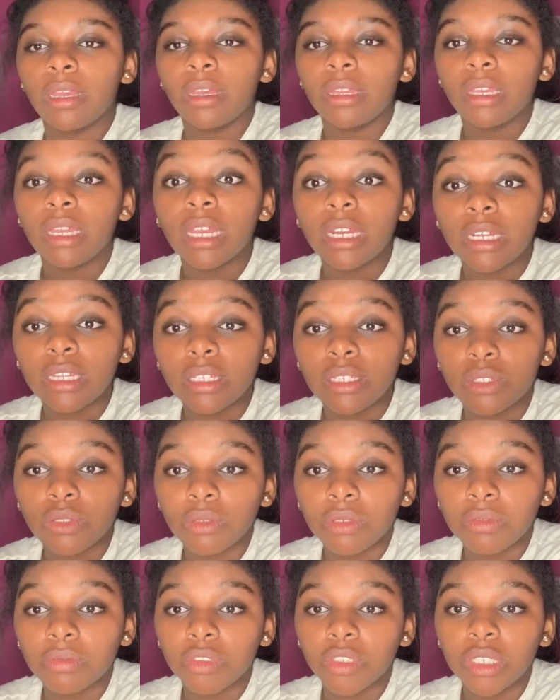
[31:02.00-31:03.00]
getting this
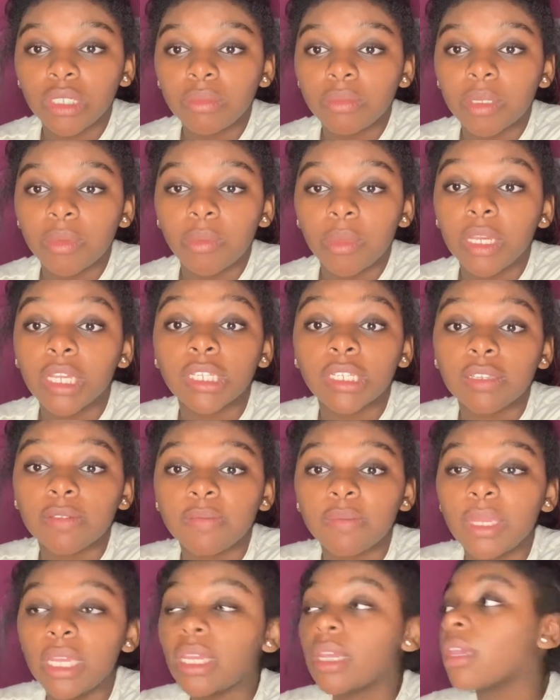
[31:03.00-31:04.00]
sort of treatment because of
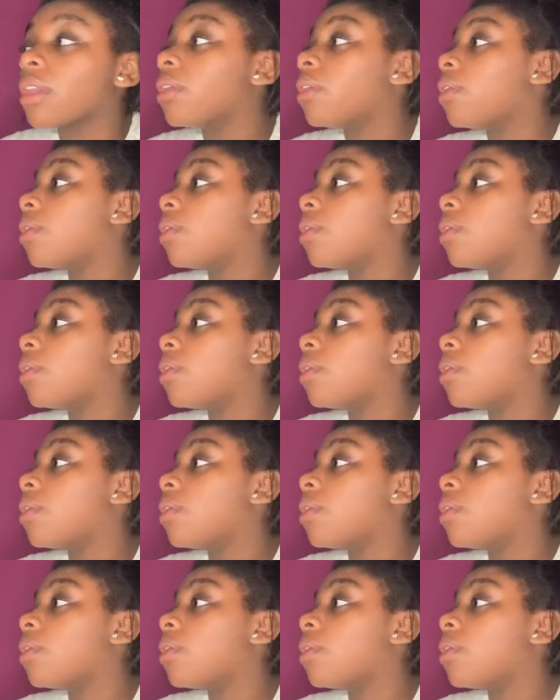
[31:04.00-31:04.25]
me.